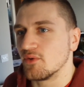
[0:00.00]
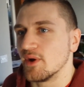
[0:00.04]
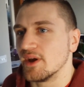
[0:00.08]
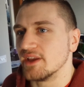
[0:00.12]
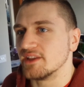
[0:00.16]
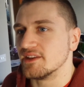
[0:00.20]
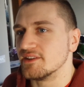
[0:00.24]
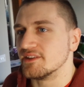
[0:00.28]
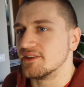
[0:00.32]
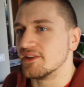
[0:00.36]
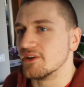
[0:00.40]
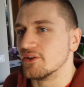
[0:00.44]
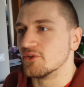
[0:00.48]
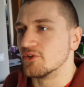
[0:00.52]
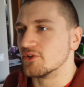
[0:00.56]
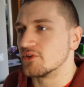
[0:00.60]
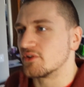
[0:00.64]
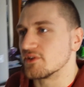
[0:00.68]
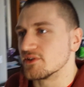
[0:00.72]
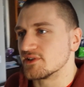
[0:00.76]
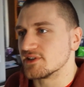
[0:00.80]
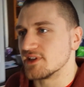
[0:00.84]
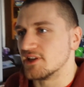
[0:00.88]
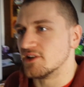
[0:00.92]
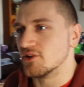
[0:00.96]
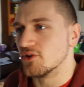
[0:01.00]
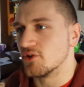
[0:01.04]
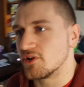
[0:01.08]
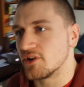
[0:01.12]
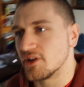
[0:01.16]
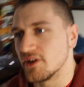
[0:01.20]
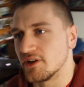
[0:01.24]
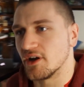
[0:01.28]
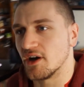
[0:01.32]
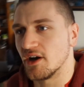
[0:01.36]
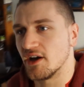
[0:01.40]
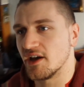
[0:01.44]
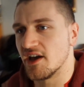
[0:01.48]
the way to do it because they
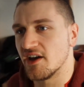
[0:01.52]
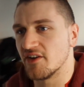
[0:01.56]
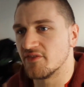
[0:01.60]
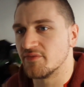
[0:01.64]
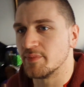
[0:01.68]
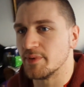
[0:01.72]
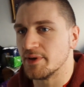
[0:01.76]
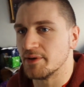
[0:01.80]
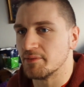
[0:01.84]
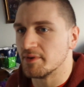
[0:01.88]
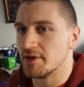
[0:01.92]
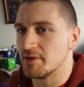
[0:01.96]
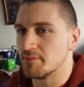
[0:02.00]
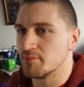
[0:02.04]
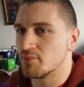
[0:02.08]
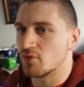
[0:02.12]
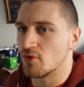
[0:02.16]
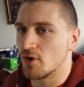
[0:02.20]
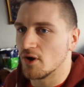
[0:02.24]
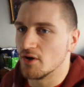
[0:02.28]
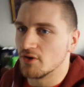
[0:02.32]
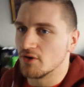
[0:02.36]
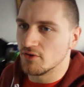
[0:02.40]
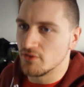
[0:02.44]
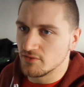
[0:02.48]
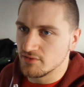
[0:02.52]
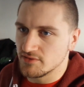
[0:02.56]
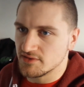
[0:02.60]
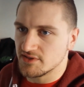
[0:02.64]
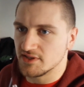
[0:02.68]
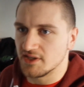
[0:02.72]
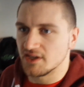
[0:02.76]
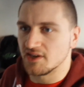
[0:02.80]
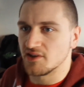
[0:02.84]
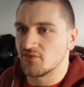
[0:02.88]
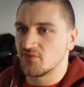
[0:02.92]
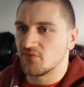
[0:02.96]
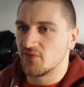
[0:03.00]
look at IFBB
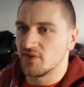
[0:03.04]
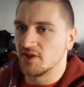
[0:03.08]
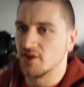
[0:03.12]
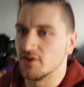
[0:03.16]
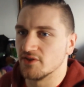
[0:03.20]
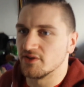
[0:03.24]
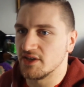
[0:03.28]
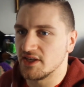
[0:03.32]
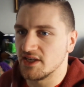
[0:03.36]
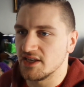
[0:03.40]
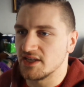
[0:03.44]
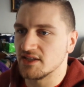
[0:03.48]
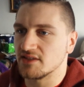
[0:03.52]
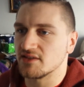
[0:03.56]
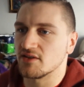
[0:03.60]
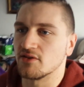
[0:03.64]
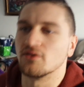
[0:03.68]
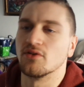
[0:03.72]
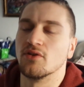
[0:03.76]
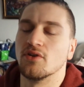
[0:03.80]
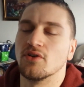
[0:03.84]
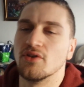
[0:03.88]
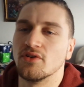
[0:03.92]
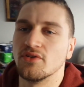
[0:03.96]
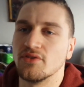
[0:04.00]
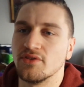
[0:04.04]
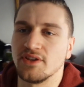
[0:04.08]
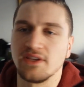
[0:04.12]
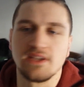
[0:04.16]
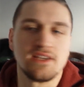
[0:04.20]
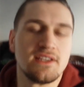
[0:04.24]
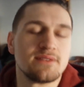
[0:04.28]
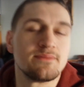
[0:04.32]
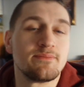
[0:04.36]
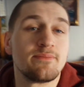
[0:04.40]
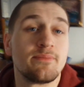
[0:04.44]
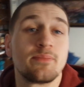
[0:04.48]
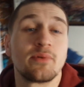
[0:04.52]
pros like Phil Heath or all
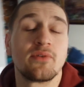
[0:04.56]
these